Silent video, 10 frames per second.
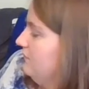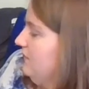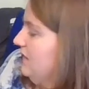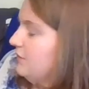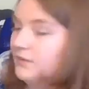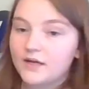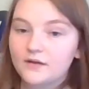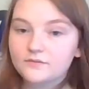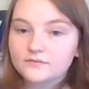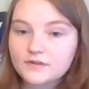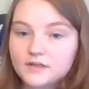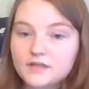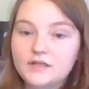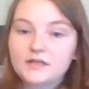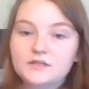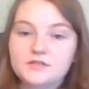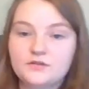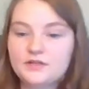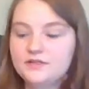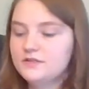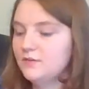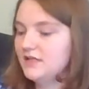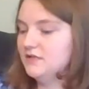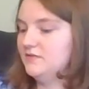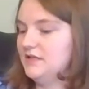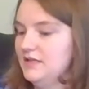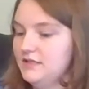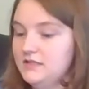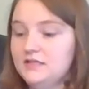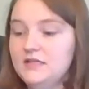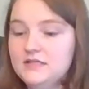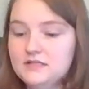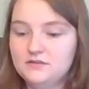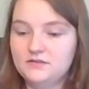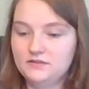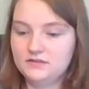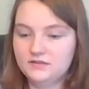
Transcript: There we go. So there's the whites of his eyes. He needs the little